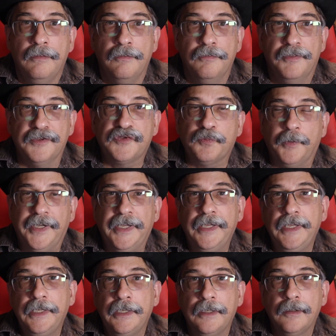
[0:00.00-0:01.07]
This
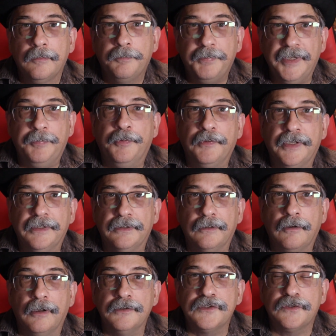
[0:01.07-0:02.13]
way, people can
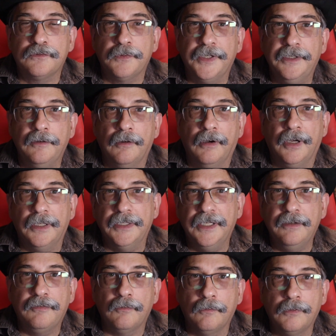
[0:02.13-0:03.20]
concentrate on
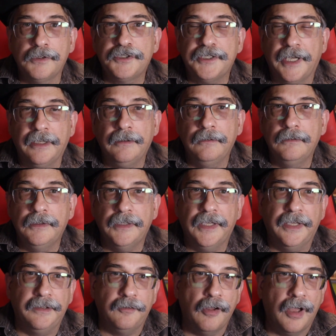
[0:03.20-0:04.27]
either or channel
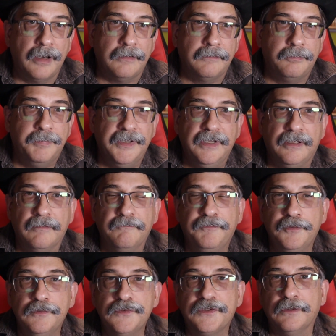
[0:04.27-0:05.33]
and not be
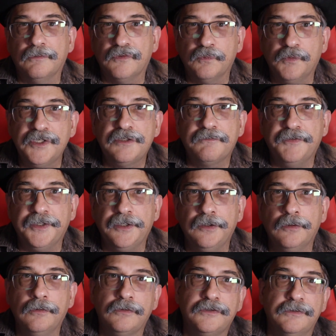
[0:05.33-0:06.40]
confused as which
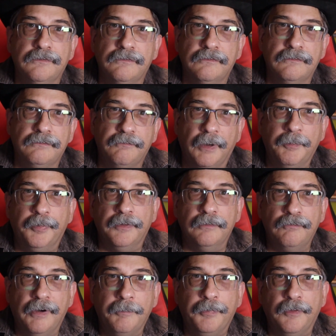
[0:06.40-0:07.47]
video to rumble,
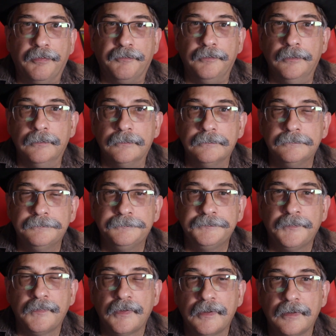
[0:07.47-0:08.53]
rumble through.
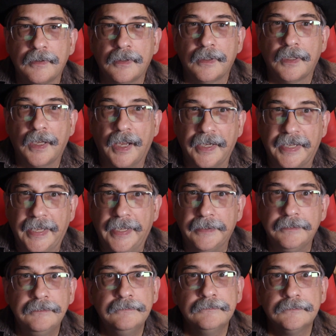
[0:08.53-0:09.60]

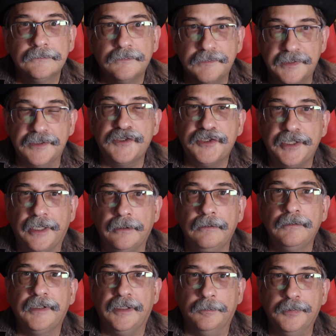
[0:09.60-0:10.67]
Again, this channel,
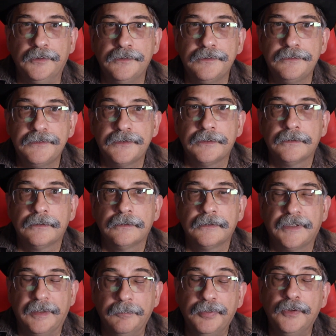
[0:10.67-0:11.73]
Kimble's
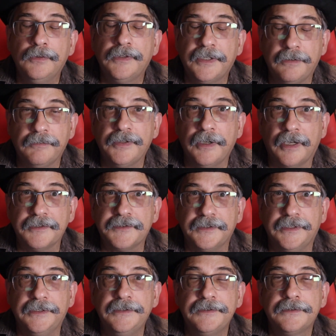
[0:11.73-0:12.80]
Kimble
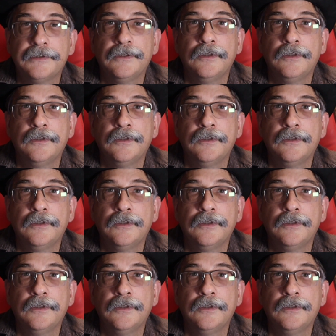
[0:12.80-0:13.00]
Kuriosities,